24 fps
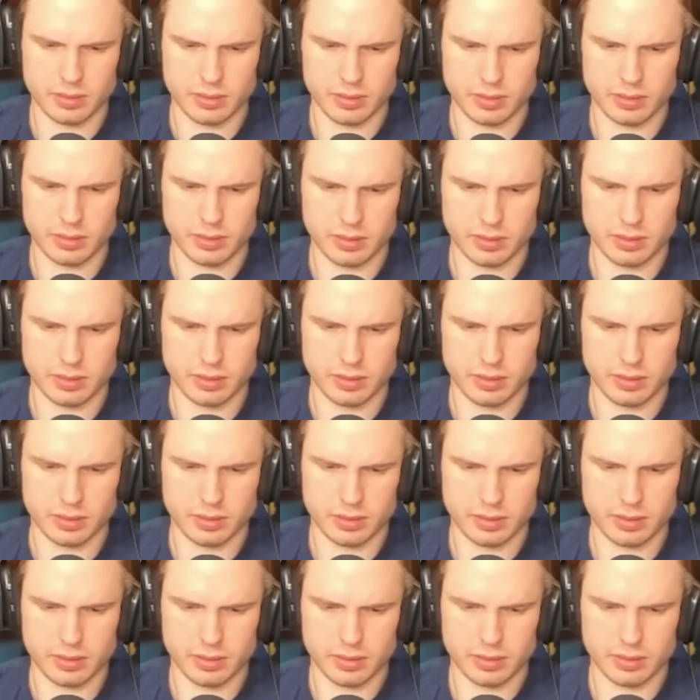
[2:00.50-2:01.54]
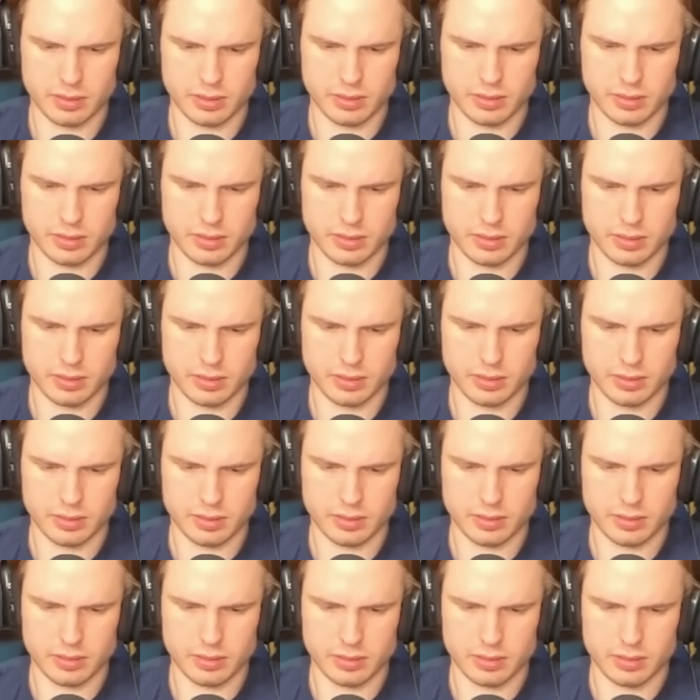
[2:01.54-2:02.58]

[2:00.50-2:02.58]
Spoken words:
(no one is talking)